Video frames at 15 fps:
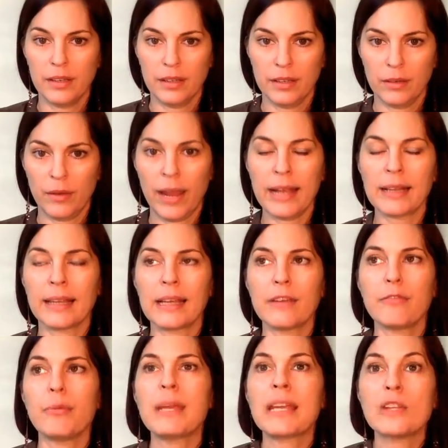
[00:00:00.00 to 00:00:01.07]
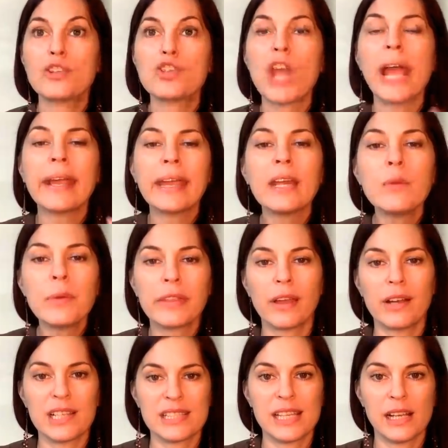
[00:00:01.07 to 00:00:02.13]
Right? Like if we can check in with
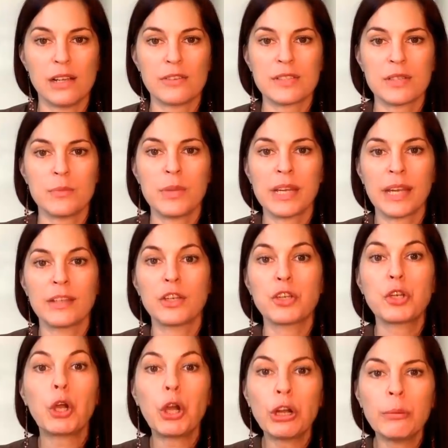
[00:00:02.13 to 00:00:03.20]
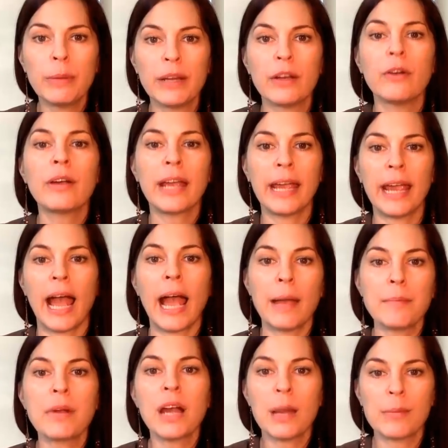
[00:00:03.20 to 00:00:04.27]
ourselves and we can determine, okay, I'm
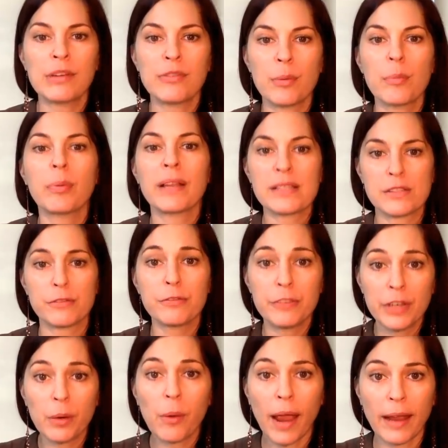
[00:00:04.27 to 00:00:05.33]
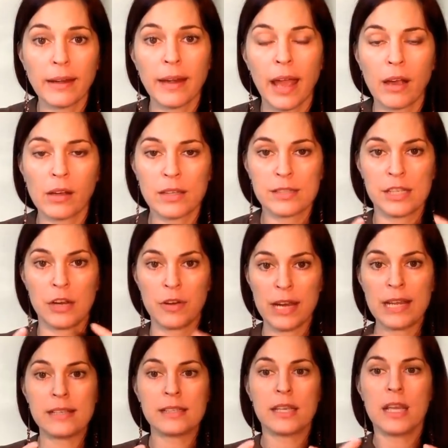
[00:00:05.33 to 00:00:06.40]
coming from a place of fear right now because there
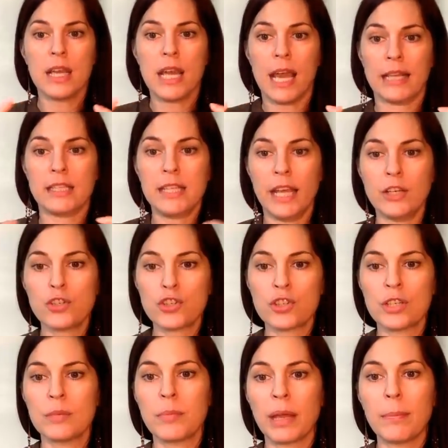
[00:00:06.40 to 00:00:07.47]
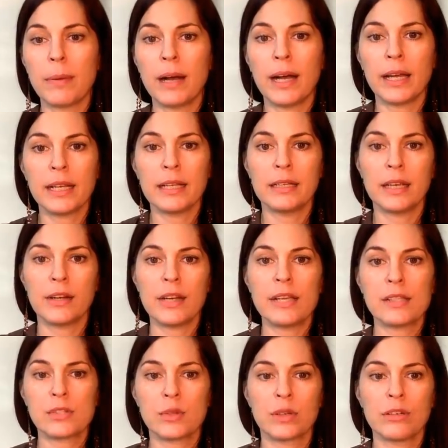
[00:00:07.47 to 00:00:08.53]
is a tension in my body. There is
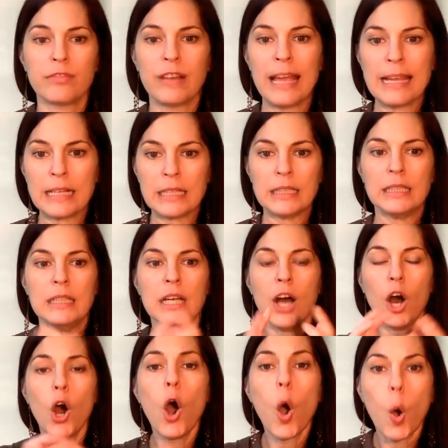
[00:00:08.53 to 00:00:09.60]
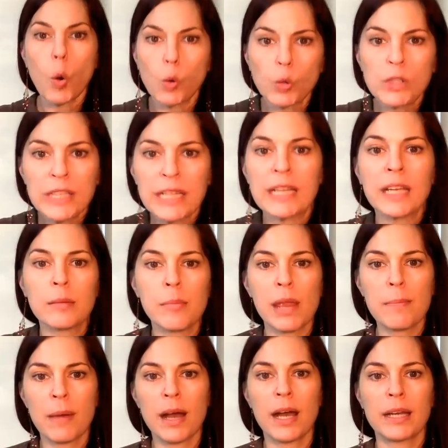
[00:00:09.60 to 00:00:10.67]
sort of like a holding in my
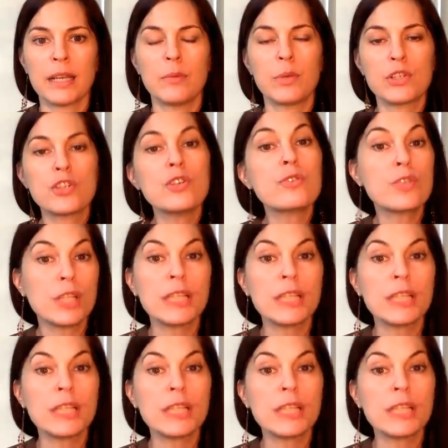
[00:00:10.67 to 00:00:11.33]
body, which usually